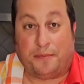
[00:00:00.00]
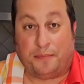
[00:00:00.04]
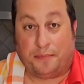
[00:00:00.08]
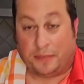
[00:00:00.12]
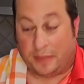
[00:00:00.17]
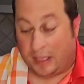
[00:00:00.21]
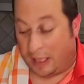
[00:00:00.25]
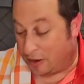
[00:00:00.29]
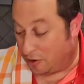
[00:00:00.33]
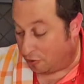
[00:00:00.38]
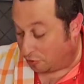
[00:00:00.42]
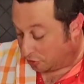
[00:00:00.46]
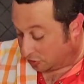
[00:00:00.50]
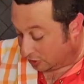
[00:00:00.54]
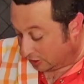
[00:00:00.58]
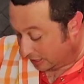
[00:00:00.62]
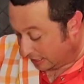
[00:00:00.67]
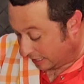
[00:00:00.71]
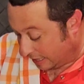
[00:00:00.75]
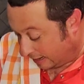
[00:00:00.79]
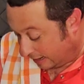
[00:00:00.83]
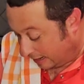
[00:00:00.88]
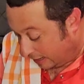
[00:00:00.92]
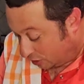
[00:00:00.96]
And you'll see
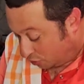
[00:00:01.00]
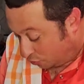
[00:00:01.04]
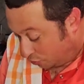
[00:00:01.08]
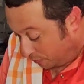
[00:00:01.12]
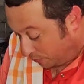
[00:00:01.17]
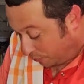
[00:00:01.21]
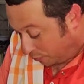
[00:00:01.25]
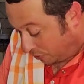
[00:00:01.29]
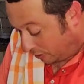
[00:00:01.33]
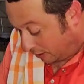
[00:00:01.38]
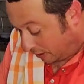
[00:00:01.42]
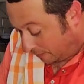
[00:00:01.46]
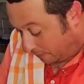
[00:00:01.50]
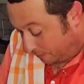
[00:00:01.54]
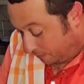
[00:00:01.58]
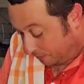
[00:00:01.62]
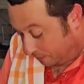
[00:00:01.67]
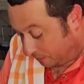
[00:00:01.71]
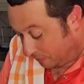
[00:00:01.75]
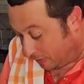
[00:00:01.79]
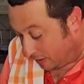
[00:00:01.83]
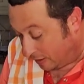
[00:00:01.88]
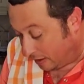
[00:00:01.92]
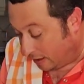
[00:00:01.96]
that as
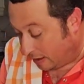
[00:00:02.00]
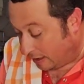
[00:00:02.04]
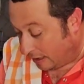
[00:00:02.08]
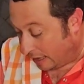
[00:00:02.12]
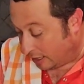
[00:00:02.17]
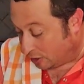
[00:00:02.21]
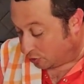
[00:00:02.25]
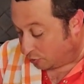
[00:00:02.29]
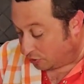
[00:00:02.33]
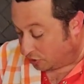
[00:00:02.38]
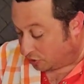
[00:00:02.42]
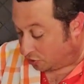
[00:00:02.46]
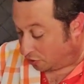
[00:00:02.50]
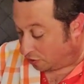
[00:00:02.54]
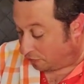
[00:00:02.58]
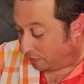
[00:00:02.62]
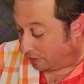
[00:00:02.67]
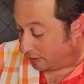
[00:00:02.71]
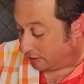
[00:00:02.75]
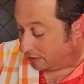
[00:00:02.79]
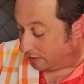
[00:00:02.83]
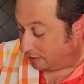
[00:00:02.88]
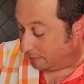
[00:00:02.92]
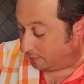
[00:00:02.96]
we serve
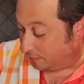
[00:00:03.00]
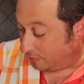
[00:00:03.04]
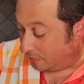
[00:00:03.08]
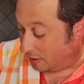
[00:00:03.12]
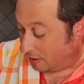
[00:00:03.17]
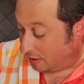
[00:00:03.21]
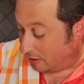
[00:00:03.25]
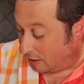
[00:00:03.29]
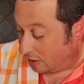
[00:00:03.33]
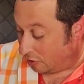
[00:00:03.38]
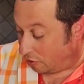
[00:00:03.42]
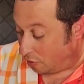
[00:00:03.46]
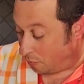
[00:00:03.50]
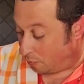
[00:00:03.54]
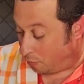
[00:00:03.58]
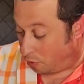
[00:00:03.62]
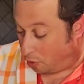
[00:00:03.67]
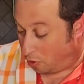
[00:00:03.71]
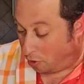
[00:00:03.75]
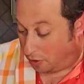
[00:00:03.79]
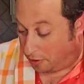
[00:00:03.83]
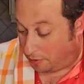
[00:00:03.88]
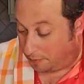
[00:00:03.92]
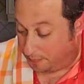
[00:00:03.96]
it in our
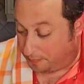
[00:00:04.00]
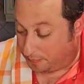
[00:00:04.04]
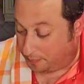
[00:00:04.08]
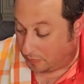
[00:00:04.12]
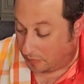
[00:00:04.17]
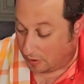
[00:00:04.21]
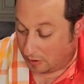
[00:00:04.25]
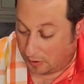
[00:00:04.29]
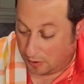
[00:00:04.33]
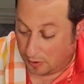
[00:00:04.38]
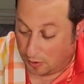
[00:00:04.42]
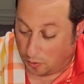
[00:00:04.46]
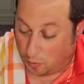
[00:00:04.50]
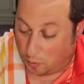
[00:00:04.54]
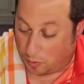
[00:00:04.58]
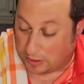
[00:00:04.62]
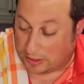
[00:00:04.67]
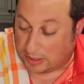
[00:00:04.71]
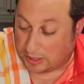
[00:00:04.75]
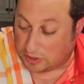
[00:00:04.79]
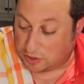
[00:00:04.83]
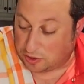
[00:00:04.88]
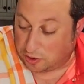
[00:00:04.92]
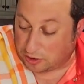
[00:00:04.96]
bowl, what
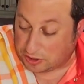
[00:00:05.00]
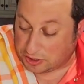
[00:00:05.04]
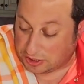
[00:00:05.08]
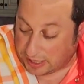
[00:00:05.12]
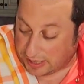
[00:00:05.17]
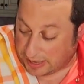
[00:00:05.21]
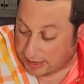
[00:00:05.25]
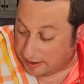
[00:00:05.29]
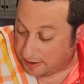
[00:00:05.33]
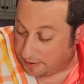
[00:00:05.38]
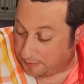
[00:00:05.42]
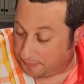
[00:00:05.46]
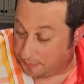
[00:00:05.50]
this looks like.